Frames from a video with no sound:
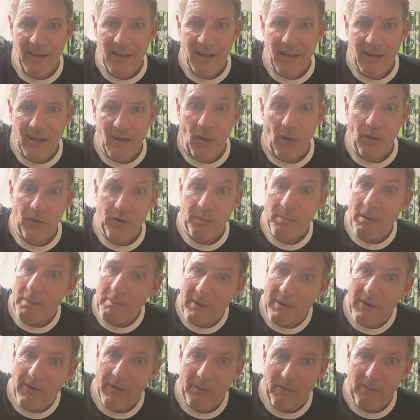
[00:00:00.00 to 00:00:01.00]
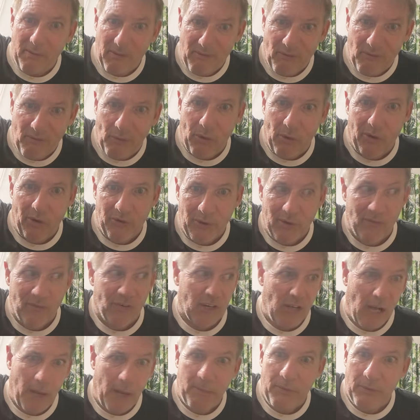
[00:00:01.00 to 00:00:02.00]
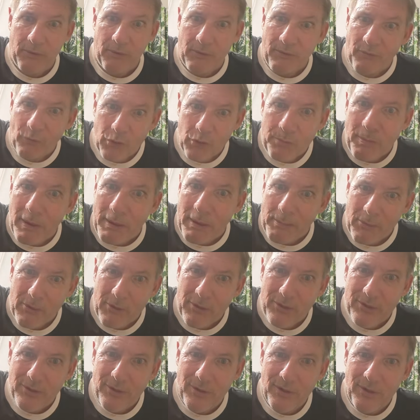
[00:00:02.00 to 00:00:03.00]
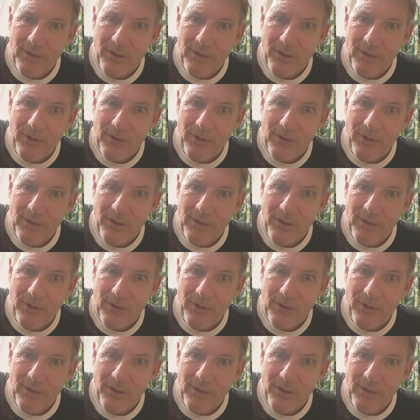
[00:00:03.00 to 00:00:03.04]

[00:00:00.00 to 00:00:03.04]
oh, you've been married before. Do you have a copy of divorce papers?